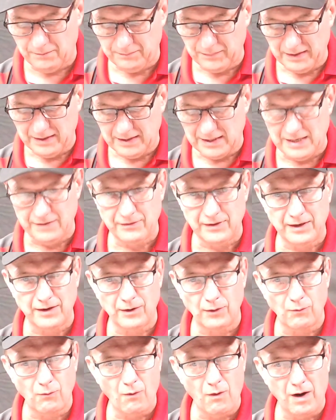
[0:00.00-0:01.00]
even in a
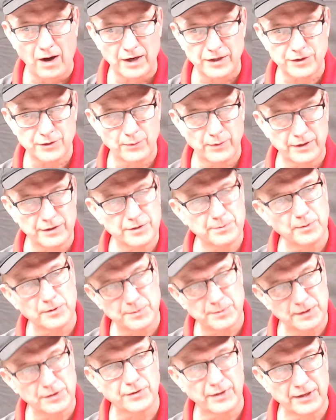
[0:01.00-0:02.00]
wash where it's supposed to be
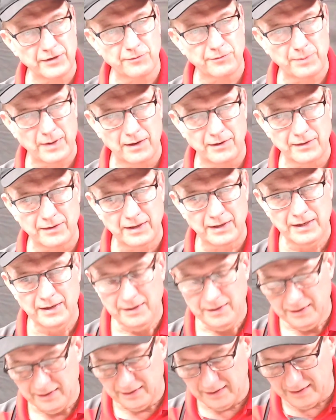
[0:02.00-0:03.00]
transparent,
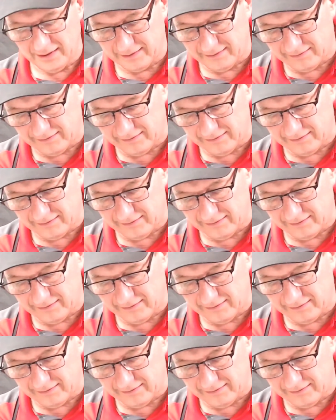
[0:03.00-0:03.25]
it's